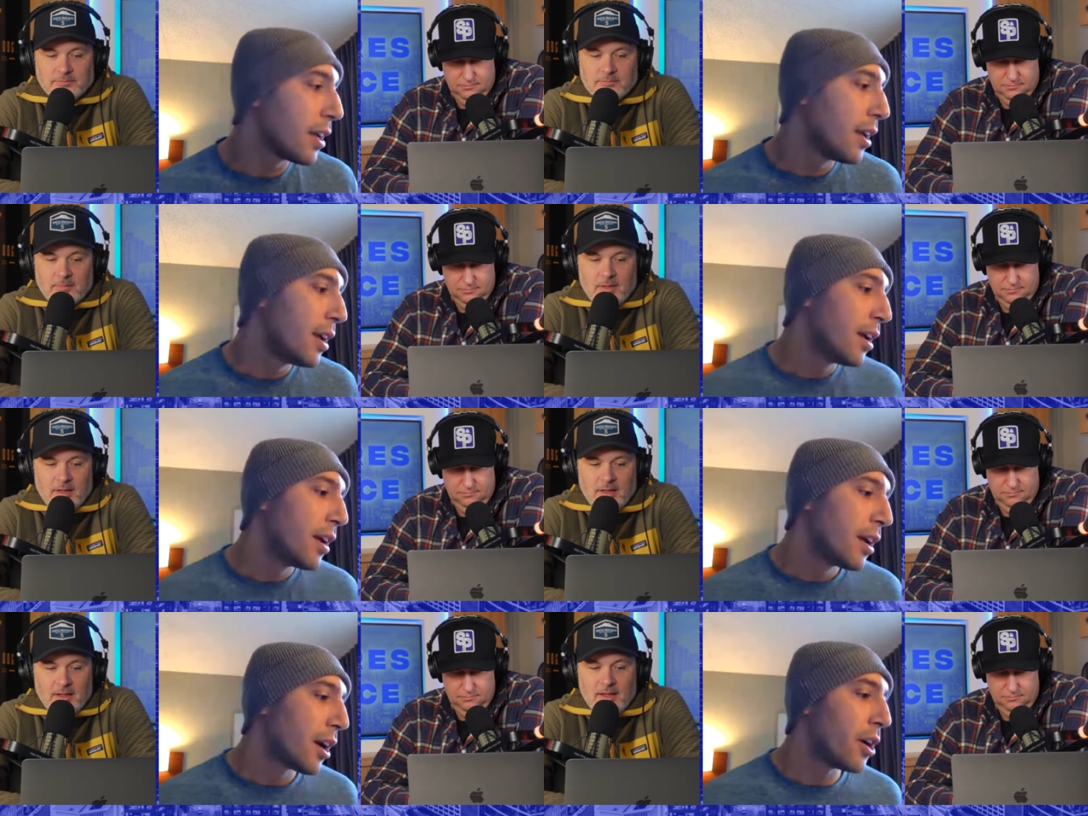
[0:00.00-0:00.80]
Speaker 1: Like,
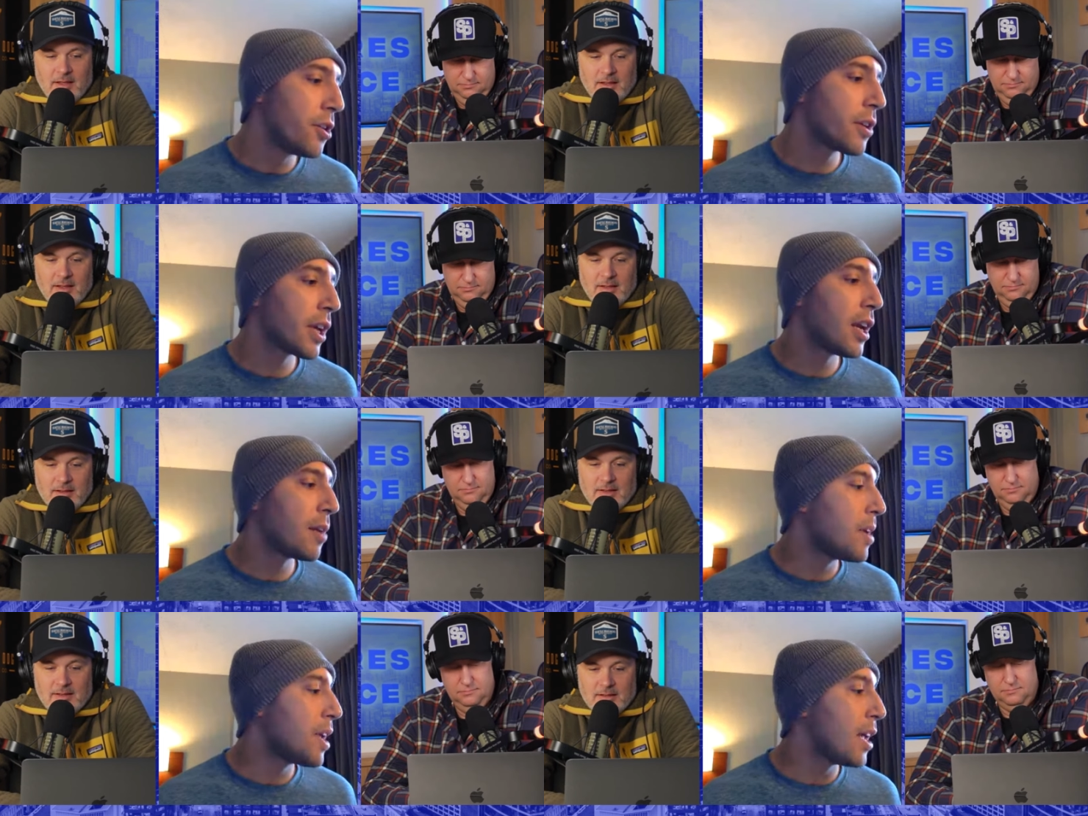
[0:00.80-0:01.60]
hmm. are
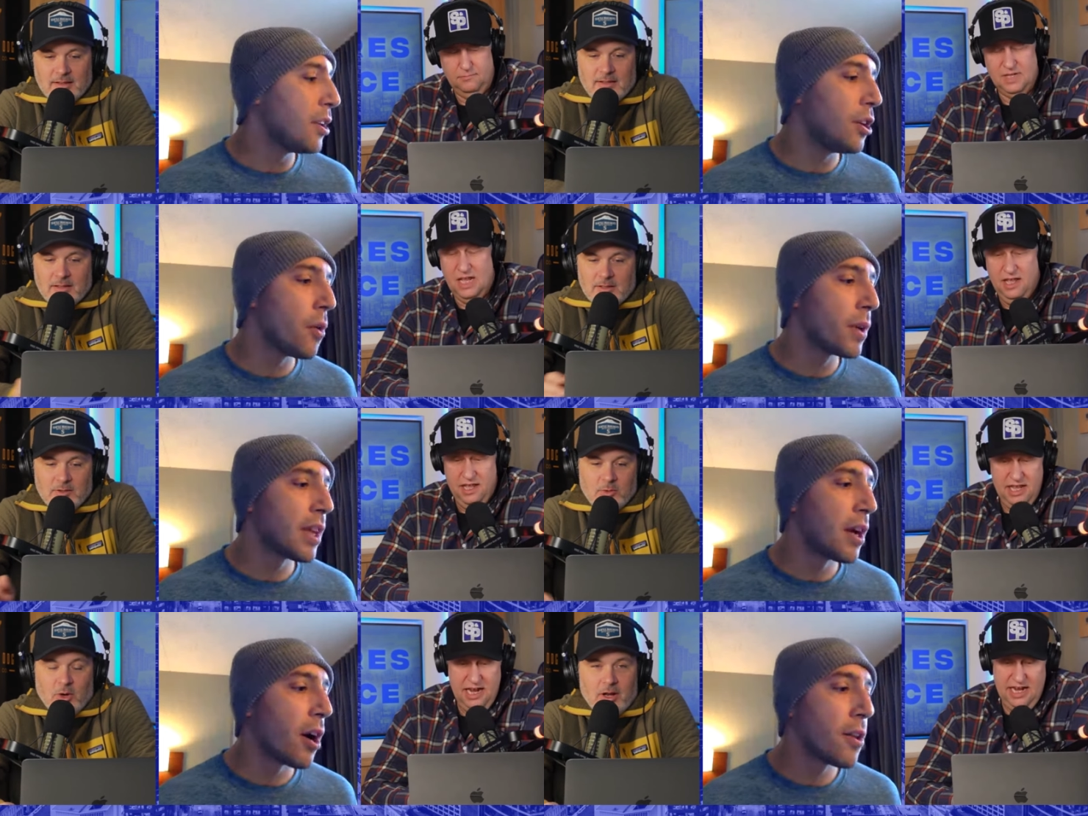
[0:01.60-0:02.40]
you kidding me? And yeah,
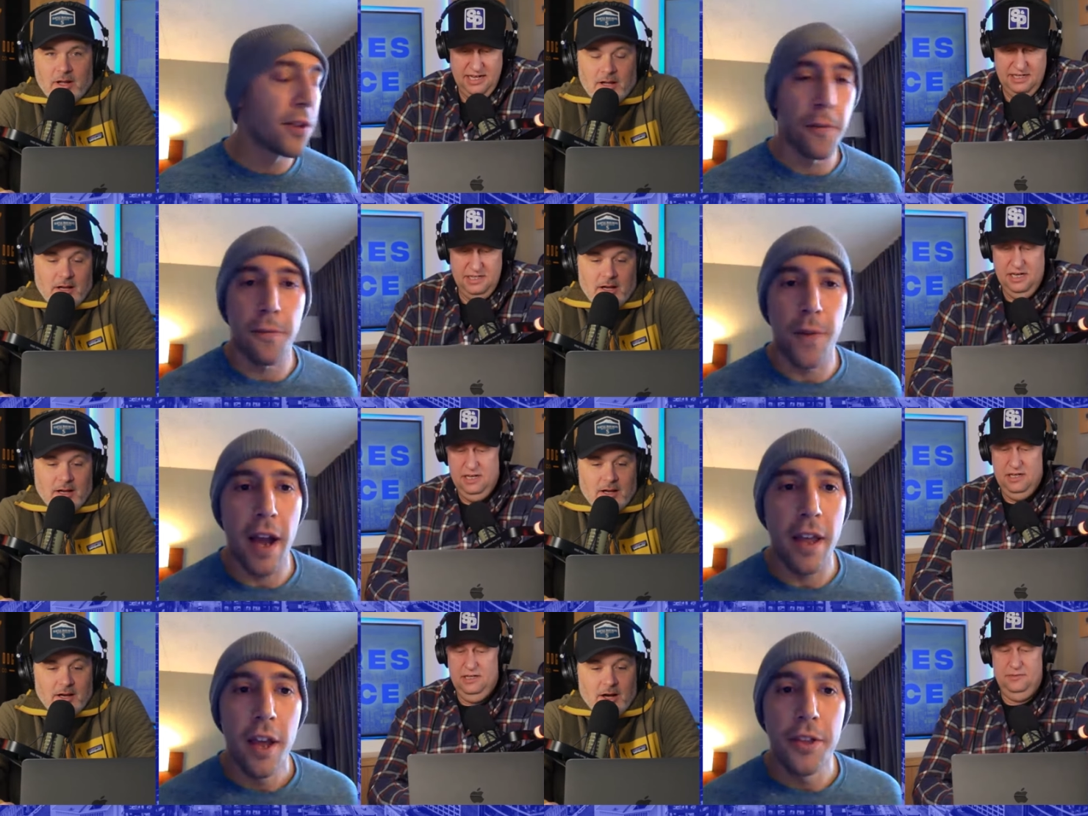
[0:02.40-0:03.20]
you know what they are? They're
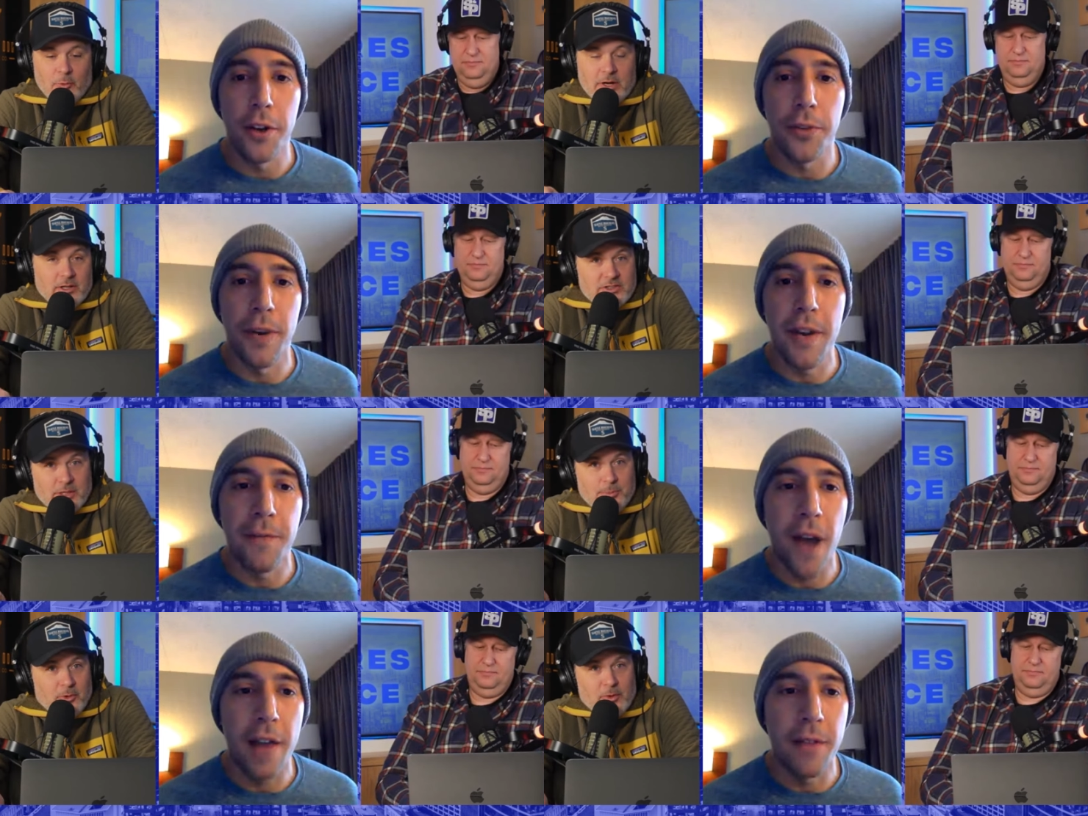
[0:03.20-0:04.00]
a real
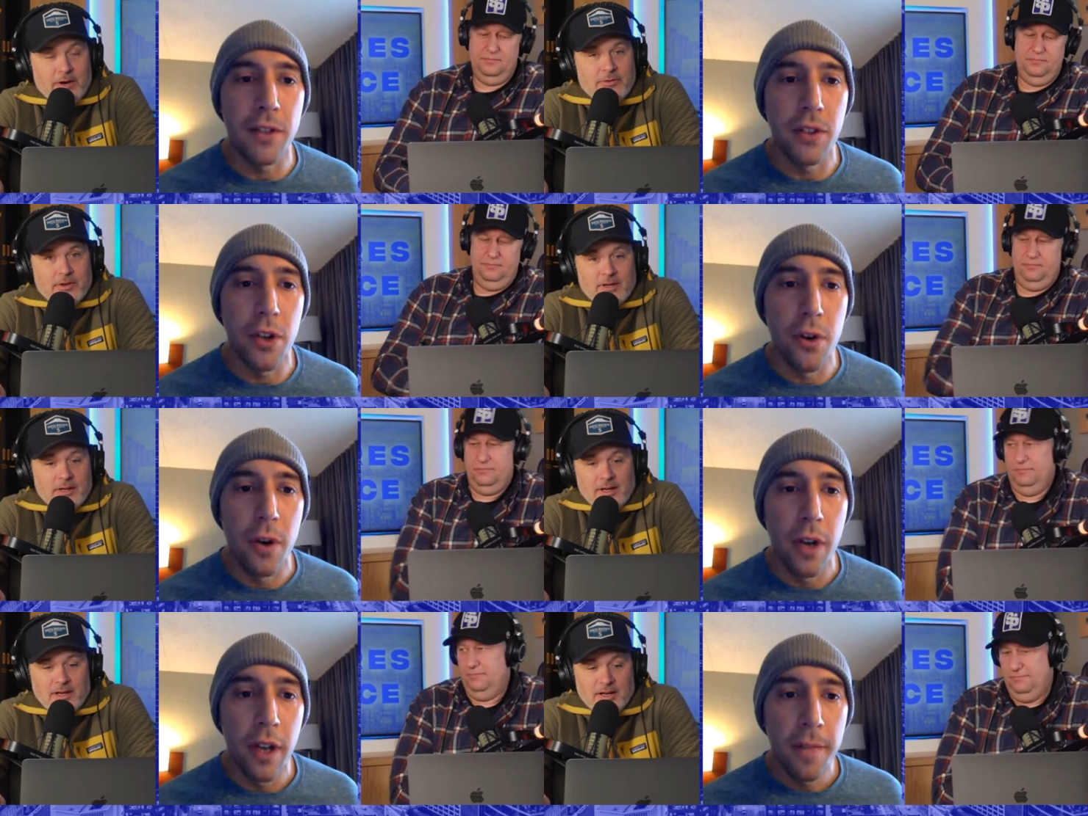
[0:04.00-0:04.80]
simple red.
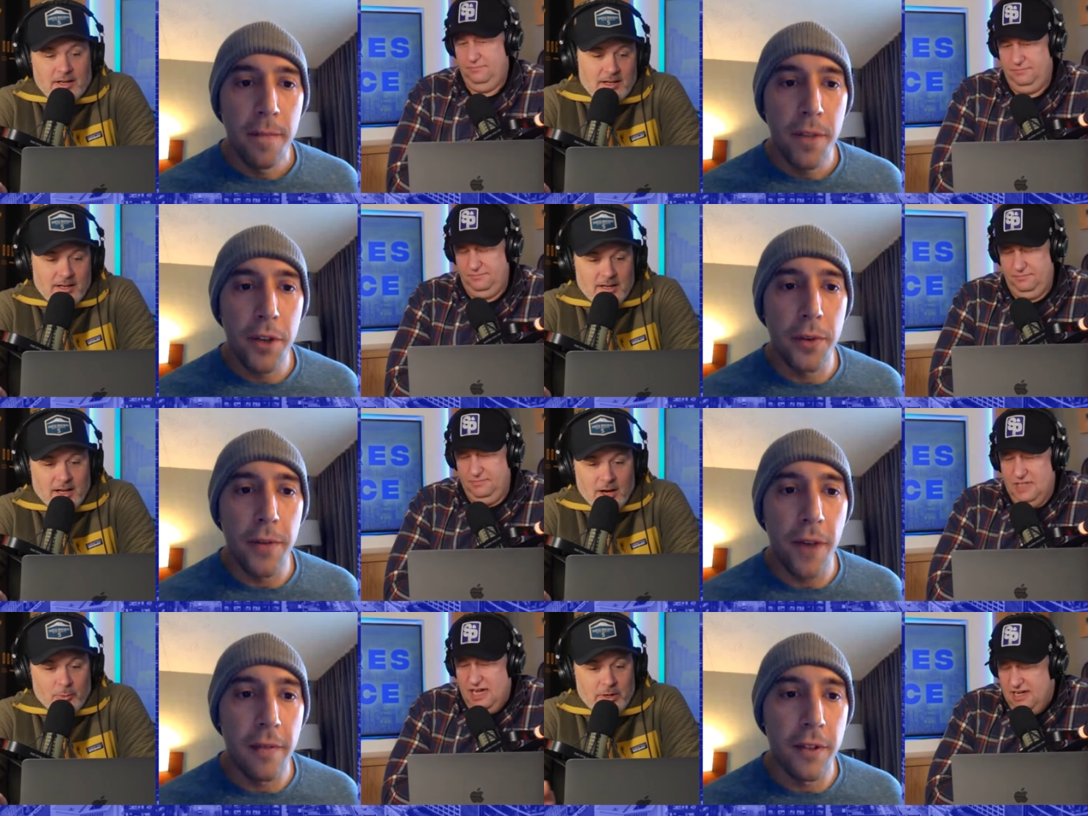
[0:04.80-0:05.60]
Speaker 2: There's
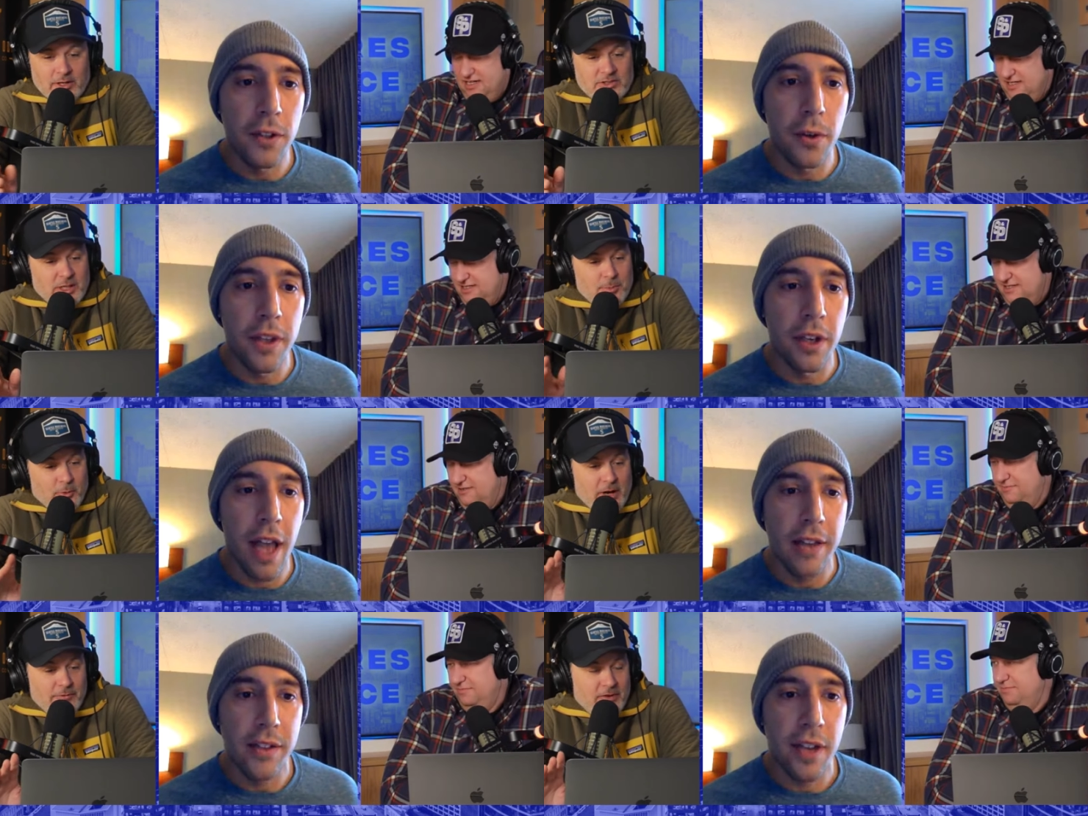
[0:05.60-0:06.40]
a real simple
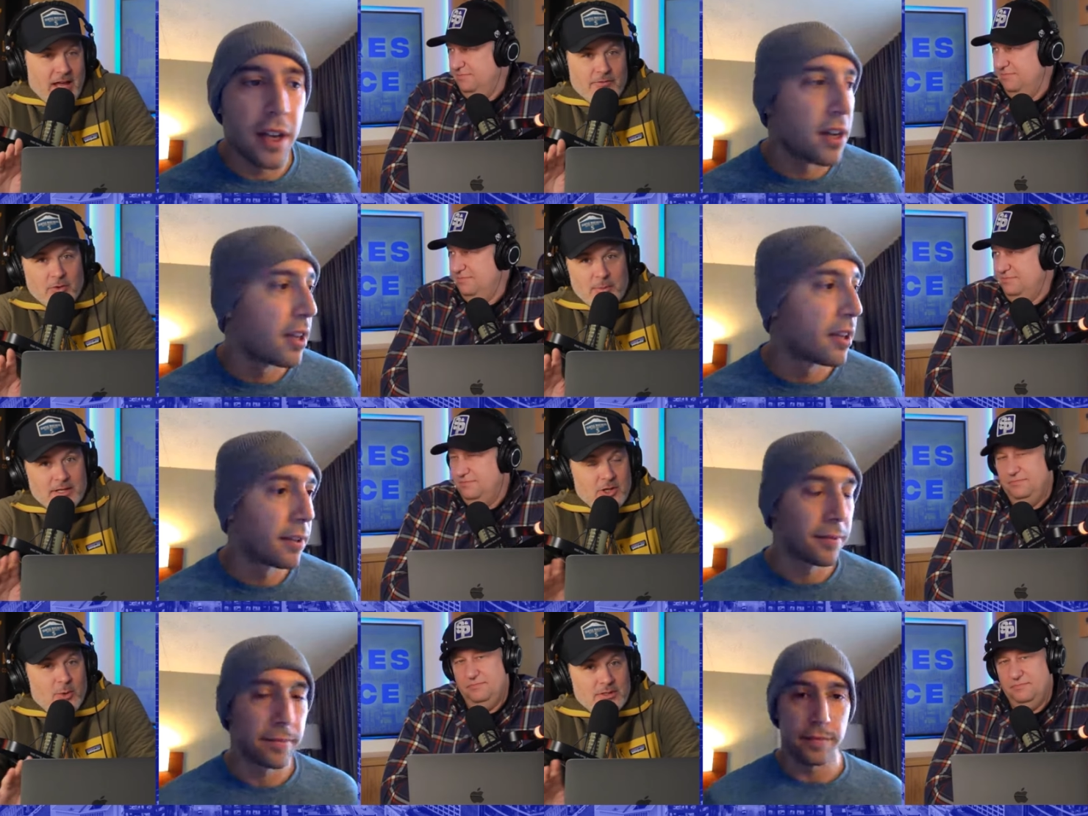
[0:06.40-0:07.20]
red flag for me is
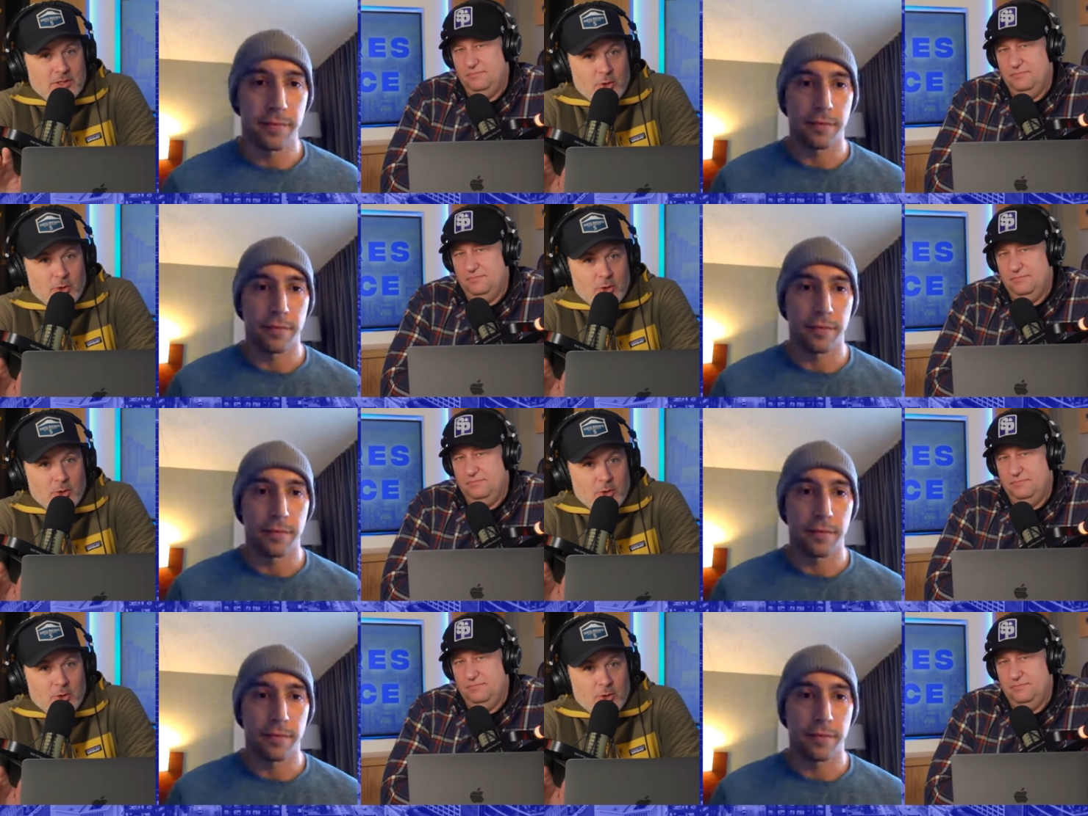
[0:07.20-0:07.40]
always the goal